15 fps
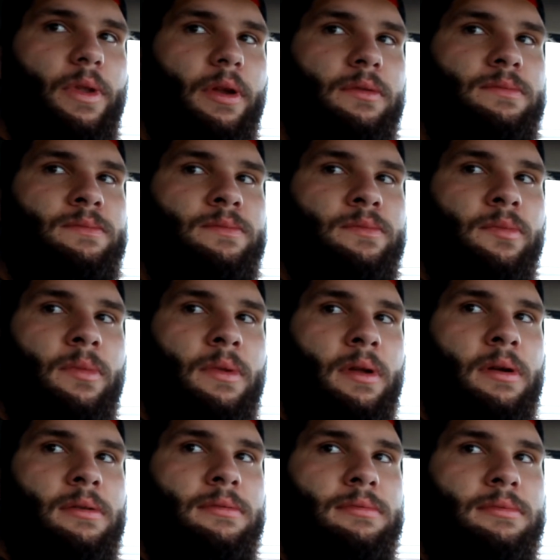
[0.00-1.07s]
Yeah, if
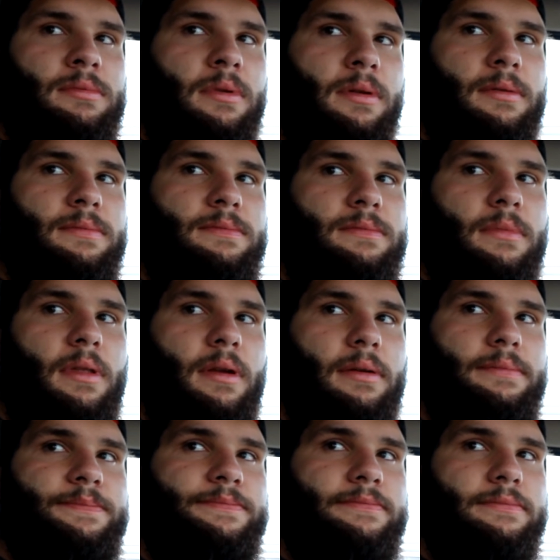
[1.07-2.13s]
you're spending your tourist
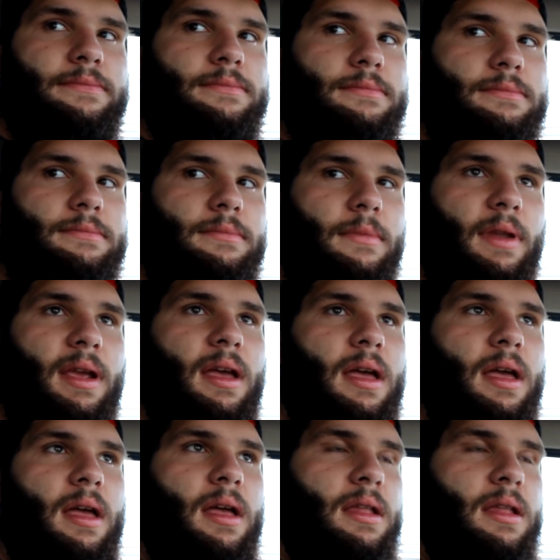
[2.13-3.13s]
money helping them.